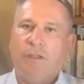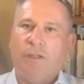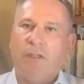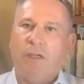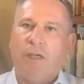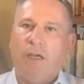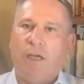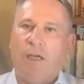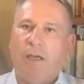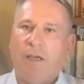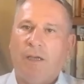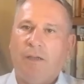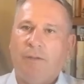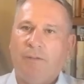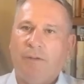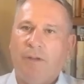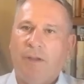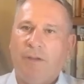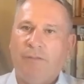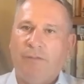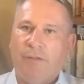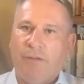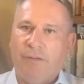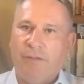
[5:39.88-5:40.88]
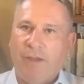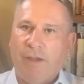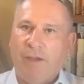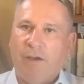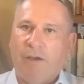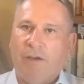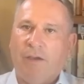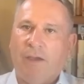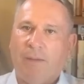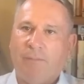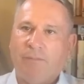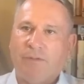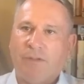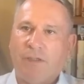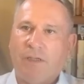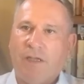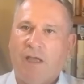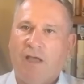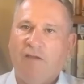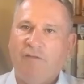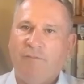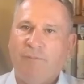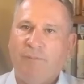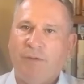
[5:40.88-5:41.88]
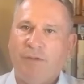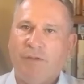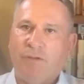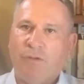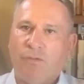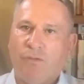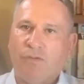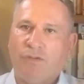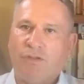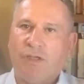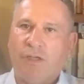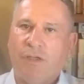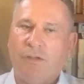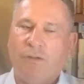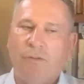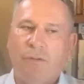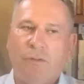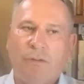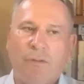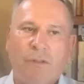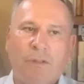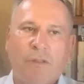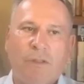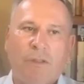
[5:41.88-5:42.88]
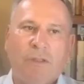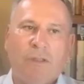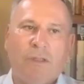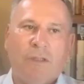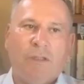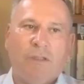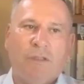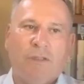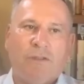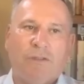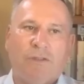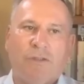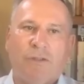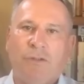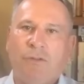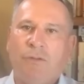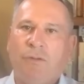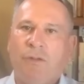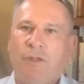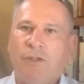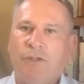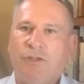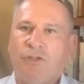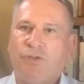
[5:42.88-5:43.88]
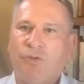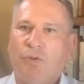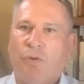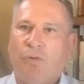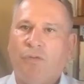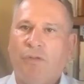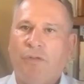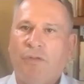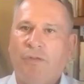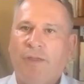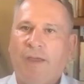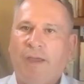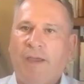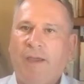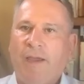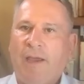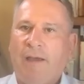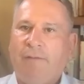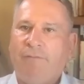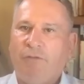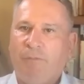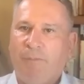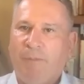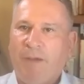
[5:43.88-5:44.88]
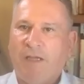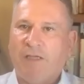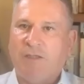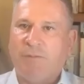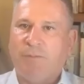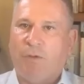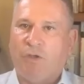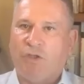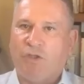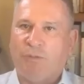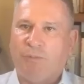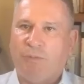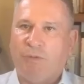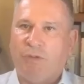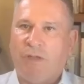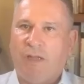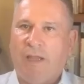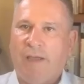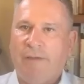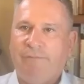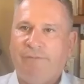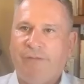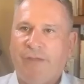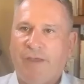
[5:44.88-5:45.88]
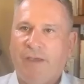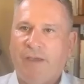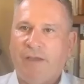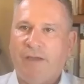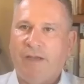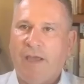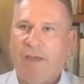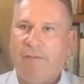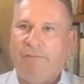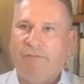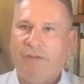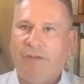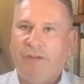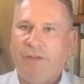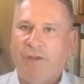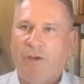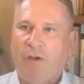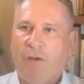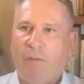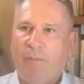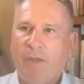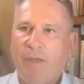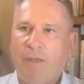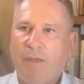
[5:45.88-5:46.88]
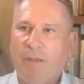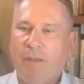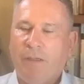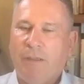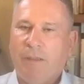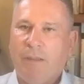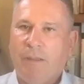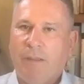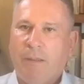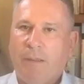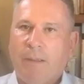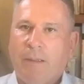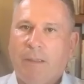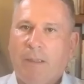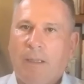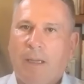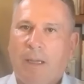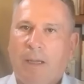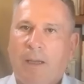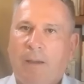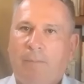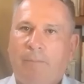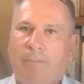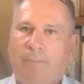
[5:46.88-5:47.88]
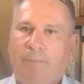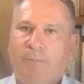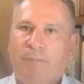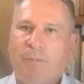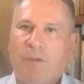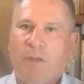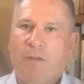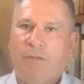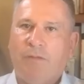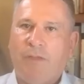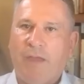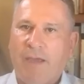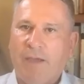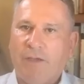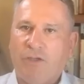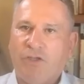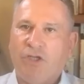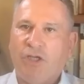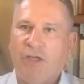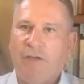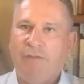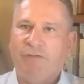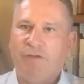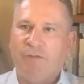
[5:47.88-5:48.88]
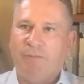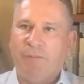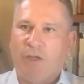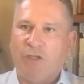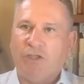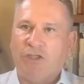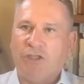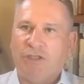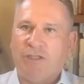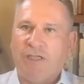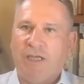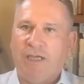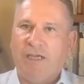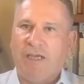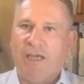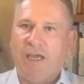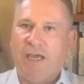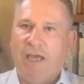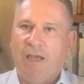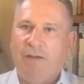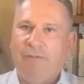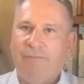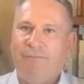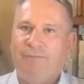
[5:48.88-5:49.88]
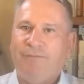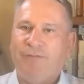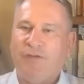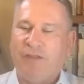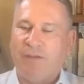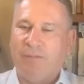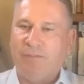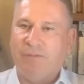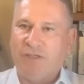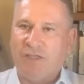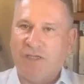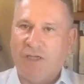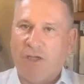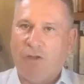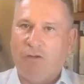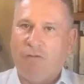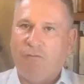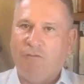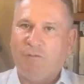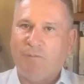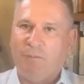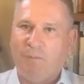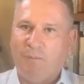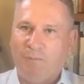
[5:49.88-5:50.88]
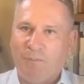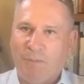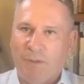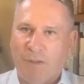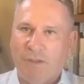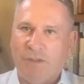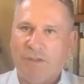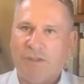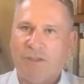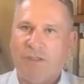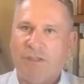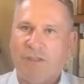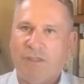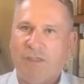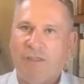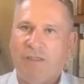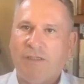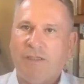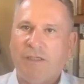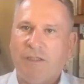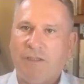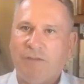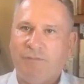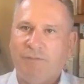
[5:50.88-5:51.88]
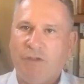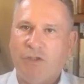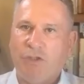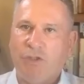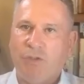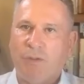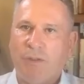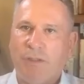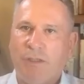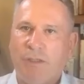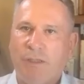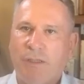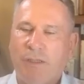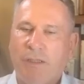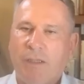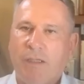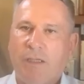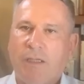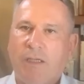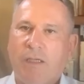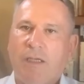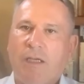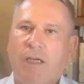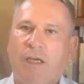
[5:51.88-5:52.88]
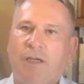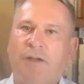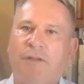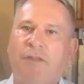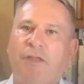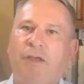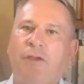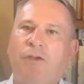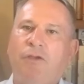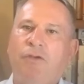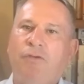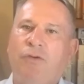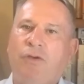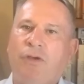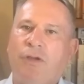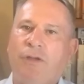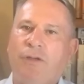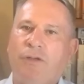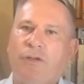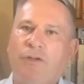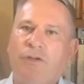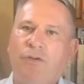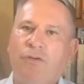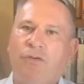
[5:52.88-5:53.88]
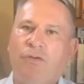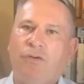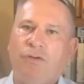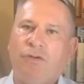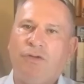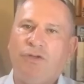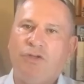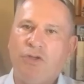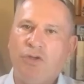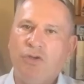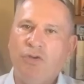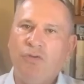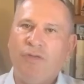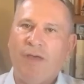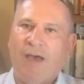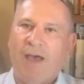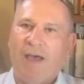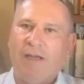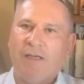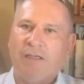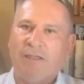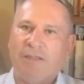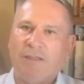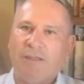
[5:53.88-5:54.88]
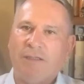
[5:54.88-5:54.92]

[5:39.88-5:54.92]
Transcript: uh, and, and that they are kept alive, but also to ensure that they have the best possible life they can have in the army. Mm-hmm. Um, they achieve as much as they can for themselves personally and individually. And I think you can, you can do that